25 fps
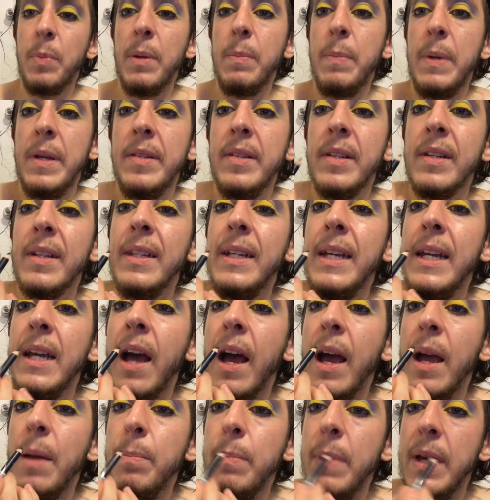but basically
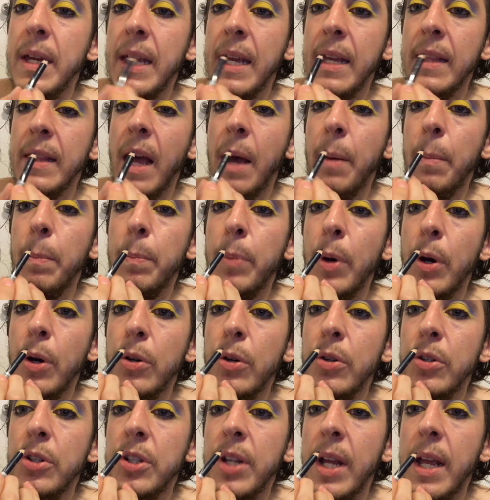I'm making that
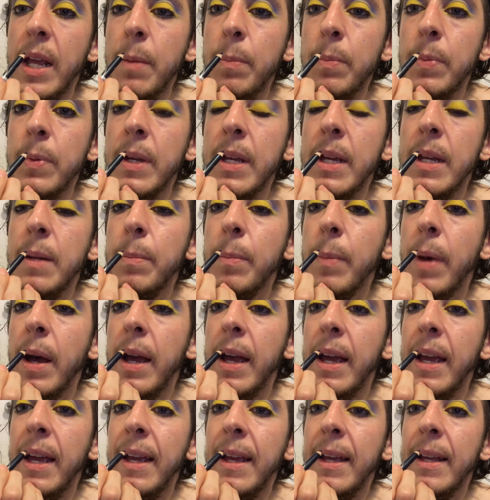bow shape in
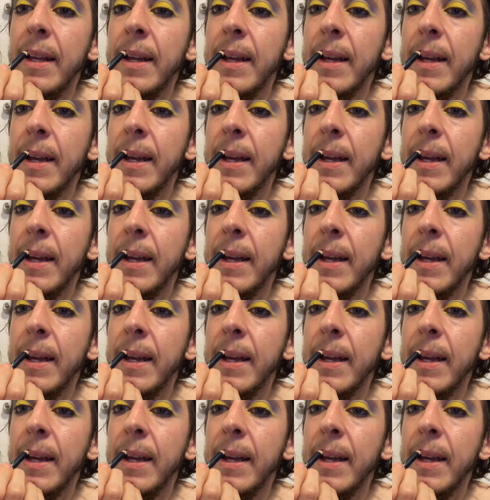my